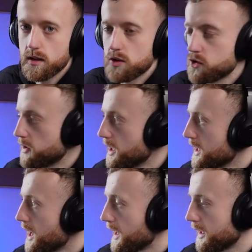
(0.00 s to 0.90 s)
So
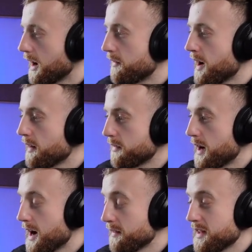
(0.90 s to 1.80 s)
then I
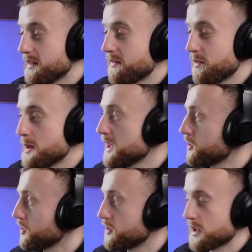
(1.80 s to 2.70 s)
have the
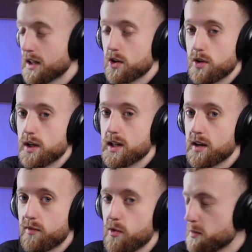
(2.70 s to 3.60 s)
information to then create the
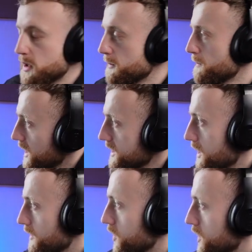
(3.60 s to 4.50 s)
ad from it. So let's
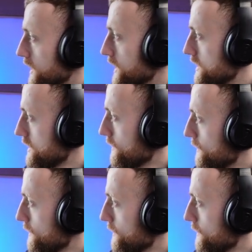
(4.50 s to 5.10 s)
have a look at these.